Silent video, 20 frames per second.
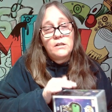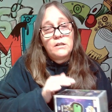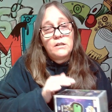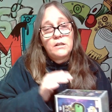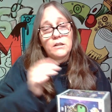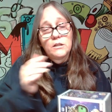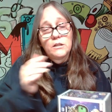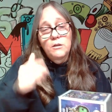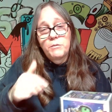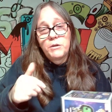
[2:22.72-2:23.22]

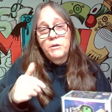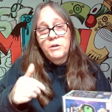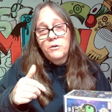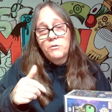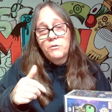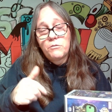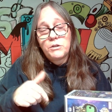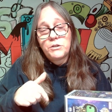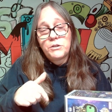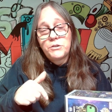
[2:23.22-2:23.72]
let me
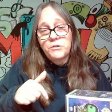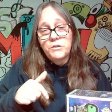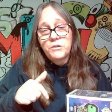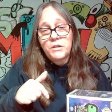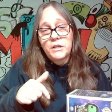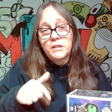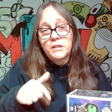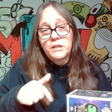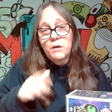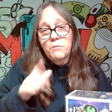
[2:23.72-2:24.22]
know what you
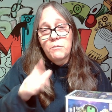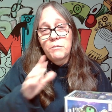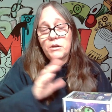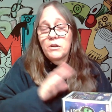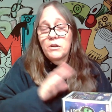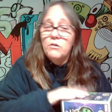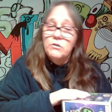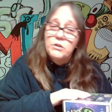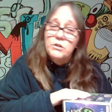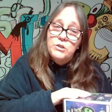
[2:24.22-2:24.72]
think down
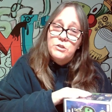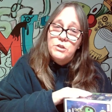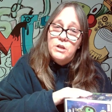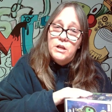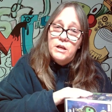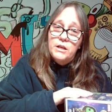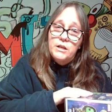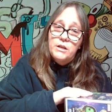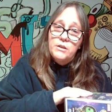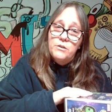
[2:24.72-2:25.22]
below. Did you
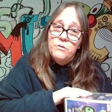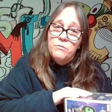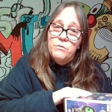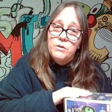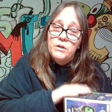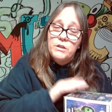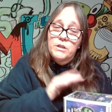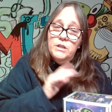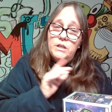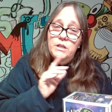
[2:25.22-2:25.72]
like either
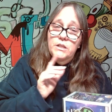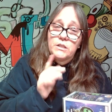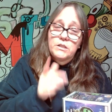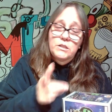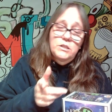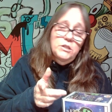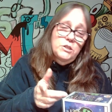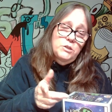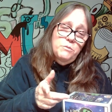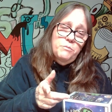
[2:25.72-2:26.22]
one of these?
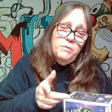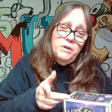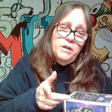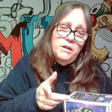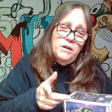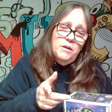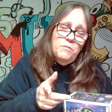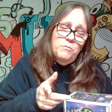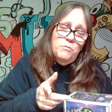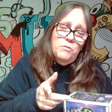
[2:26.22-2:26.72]
Did you
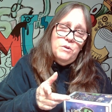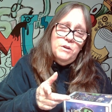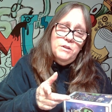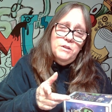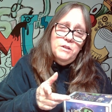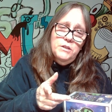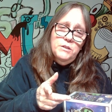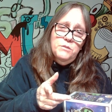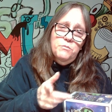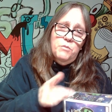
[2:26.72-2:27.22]
pick up one of
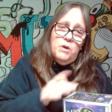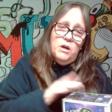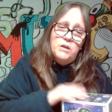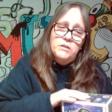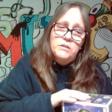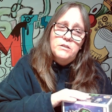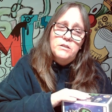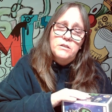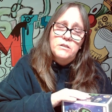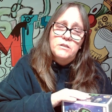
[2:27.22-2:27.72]
these
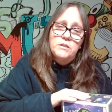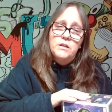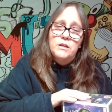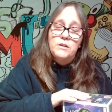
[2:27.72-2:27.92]
boxes?